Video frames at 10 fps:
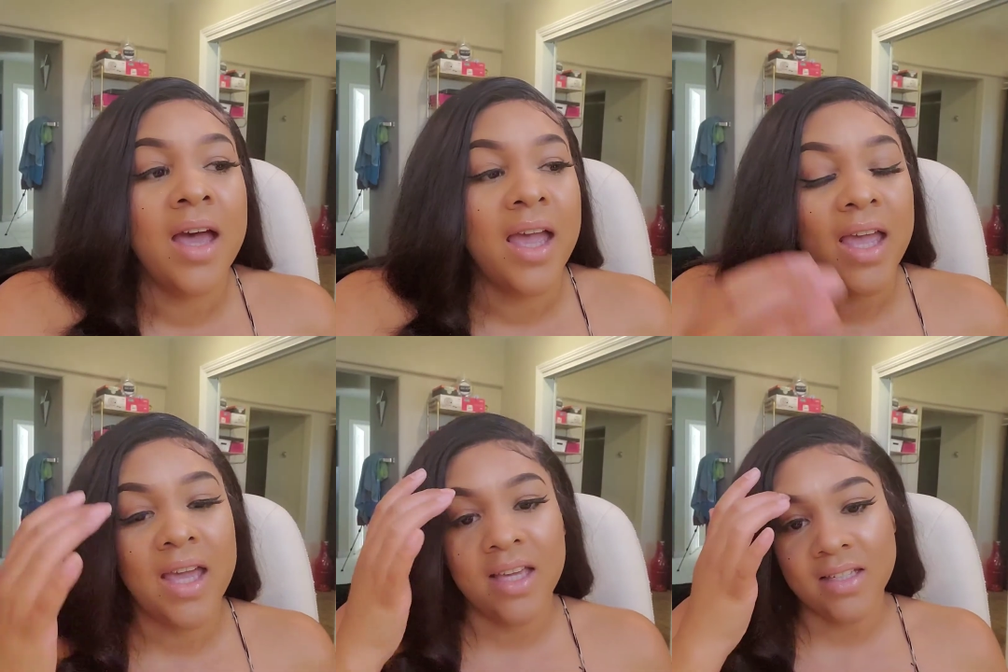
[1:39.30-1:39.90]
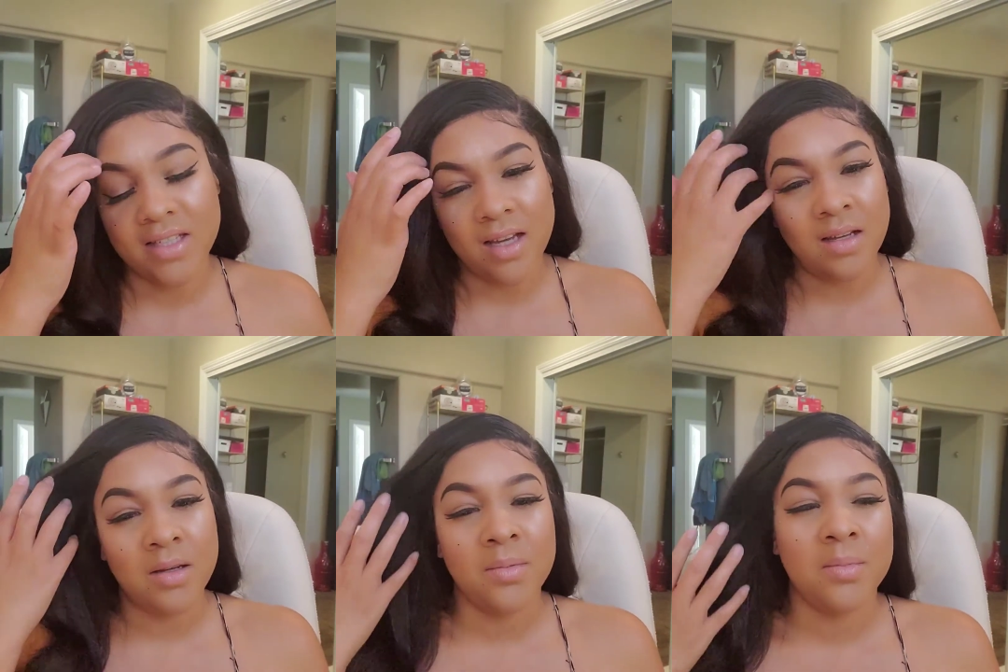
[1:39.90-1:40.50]
and
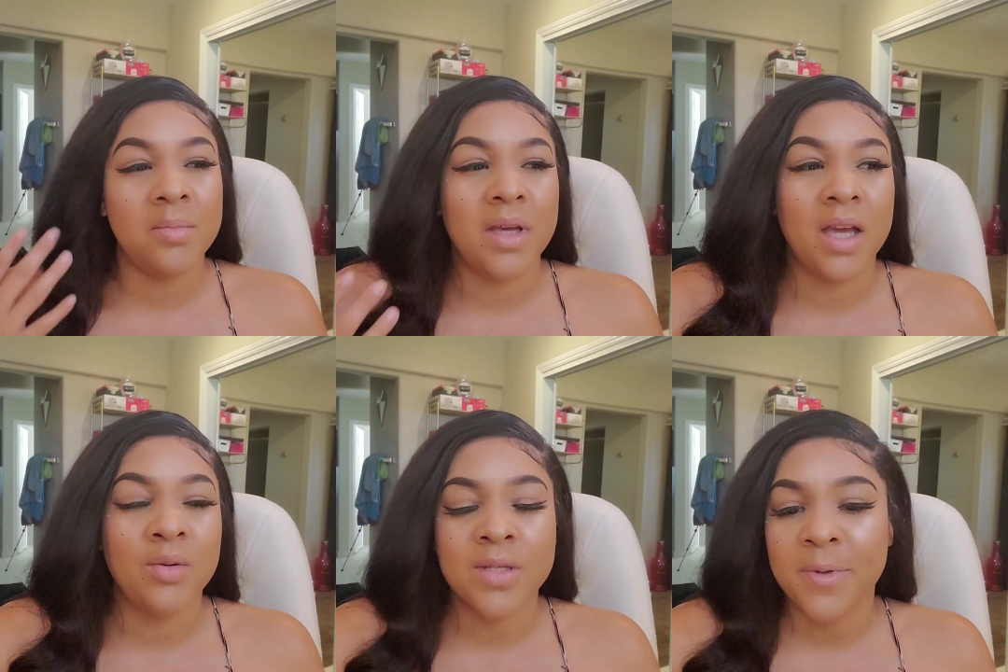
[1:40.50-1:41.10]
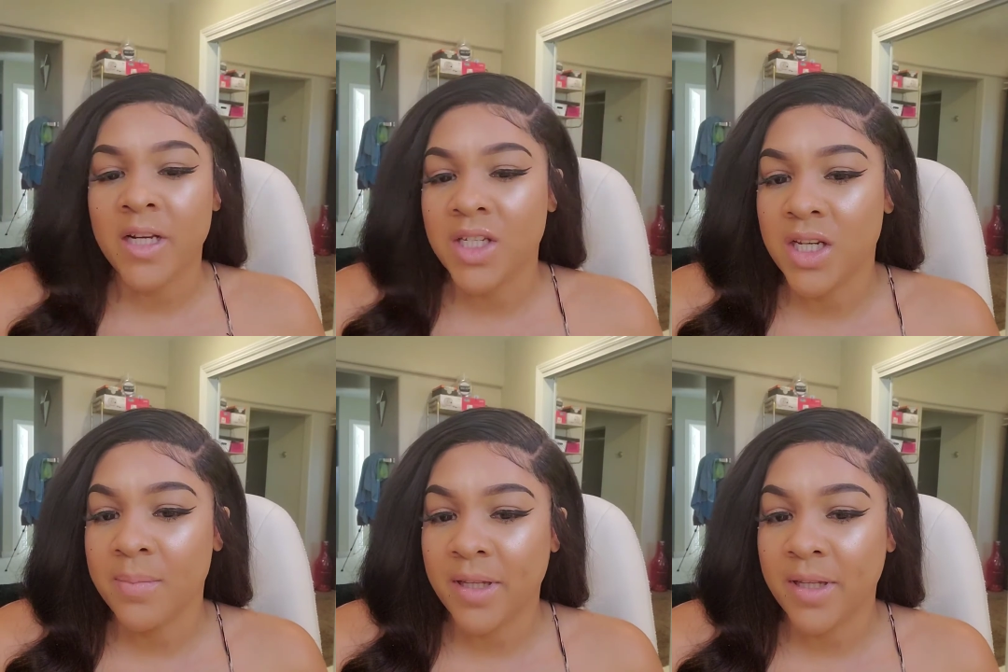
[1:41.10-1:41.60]
it was pretty cheap.